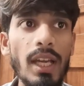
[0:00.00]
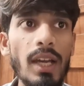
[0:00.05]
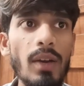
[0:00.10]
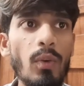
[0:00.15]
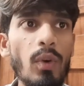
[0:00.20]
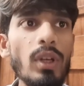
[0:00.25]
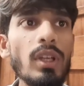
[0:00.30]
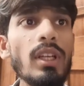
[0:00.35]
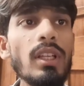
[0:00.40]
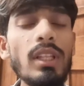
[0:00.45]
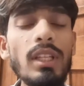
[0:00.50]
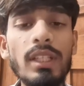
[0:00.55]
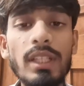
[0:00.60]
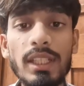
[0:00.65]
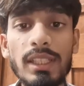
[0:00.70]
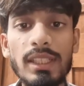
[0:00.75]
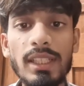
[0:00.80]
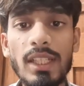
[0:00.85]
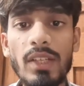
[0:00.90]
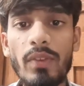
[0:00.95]
What are the
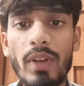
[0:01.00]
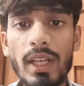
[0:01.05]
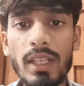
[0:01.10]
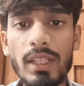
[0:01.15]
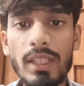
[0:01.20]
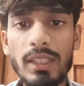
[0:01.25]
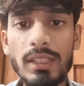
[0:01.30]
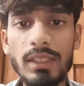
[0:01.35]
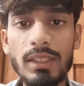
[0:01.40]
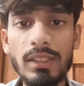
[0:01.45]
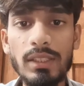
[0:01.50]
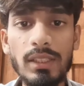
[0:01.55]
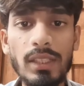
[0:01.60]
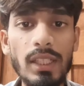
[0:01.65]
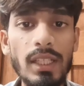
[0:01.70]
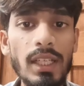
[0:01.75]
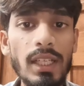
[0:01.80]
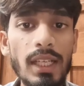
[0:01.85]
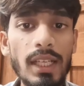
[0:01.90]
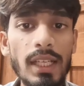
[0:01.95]
disadvantages?
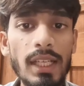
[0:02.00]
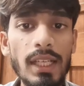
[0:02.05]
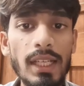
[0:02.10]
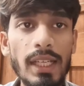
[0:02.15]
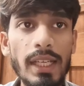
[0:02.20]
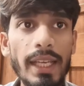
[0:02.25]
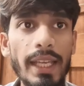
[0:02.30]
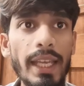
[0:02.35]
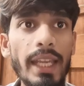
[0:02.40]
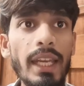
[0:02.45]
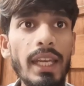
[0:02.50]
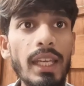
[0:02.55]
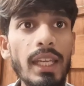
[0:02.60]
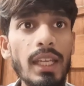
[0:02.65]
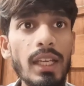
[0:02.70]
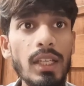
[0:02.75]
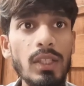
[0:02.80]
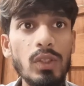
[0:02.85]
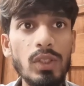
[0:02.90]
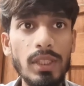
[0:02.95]
In
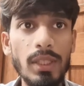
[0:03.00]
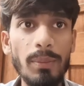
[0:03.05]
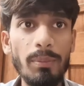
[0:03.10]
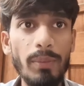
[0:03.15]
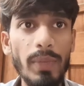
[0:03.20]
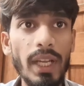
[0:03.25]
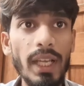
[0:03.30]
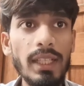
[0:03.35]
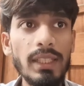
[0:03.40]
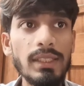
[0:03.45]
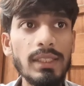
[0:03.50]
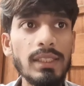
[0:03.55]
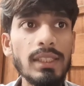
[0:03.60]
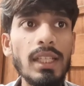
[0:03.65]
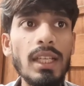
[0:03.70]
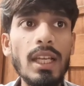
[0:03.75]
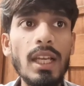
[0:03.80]
simplex,